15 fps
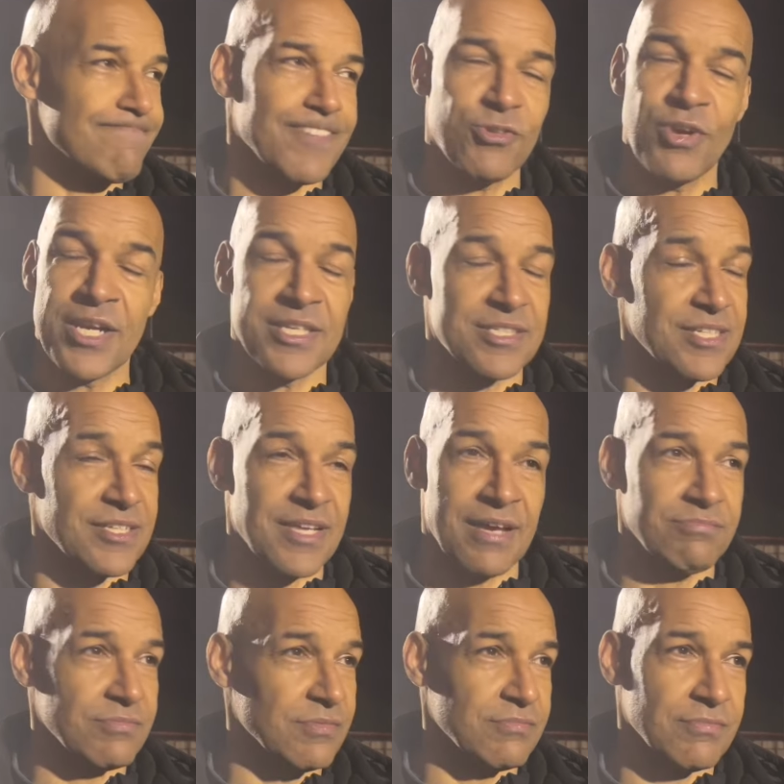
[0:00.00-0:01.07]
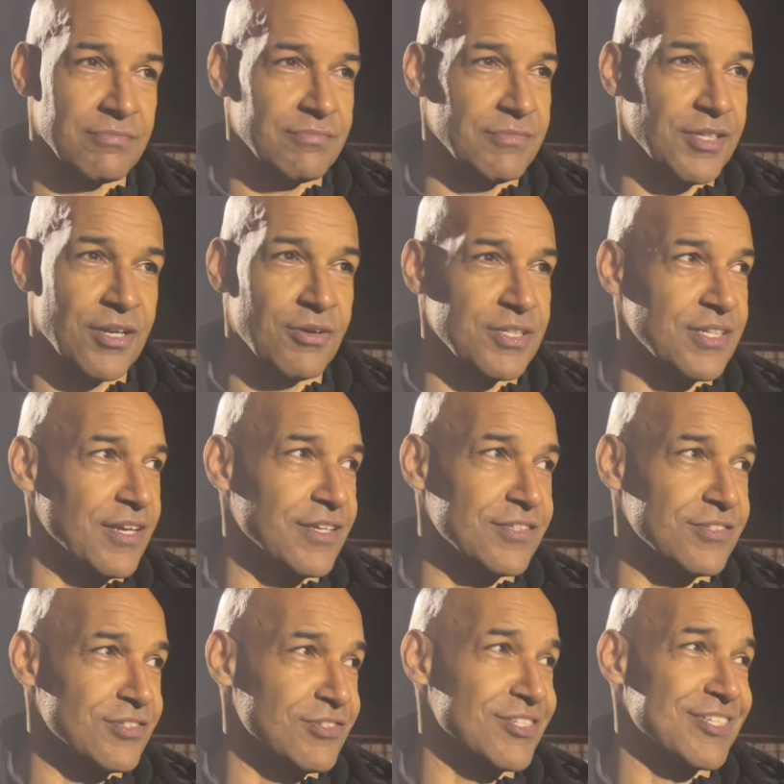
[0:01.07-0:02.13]
Credit to them. You know,
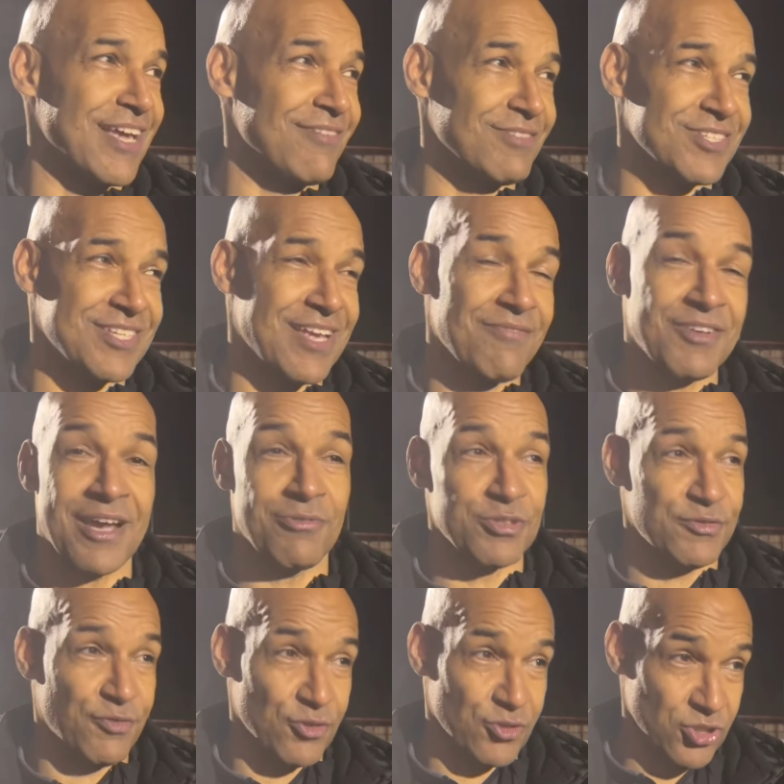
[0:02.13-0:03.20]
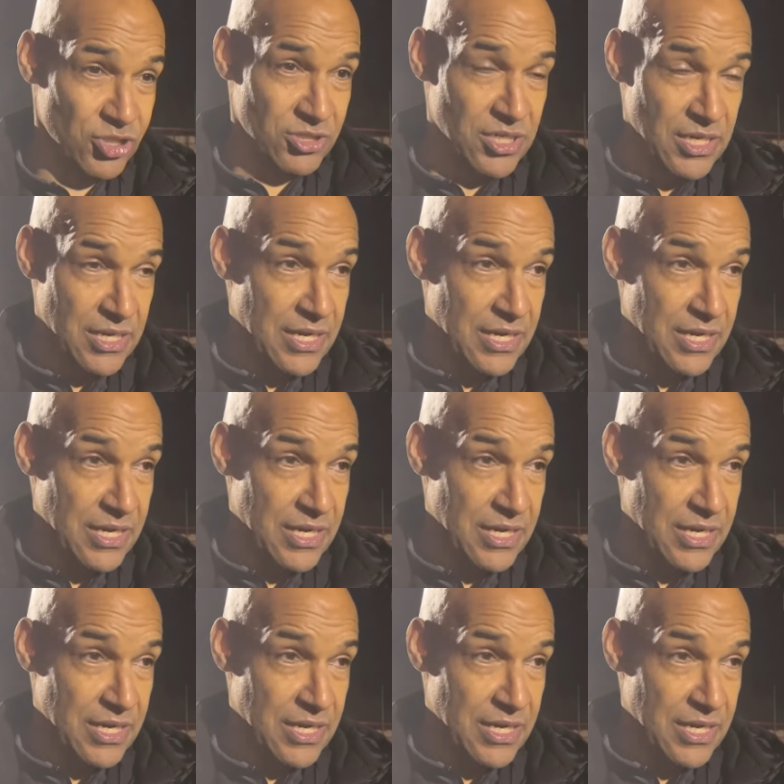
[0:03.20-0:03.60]
it's 7 hours for us.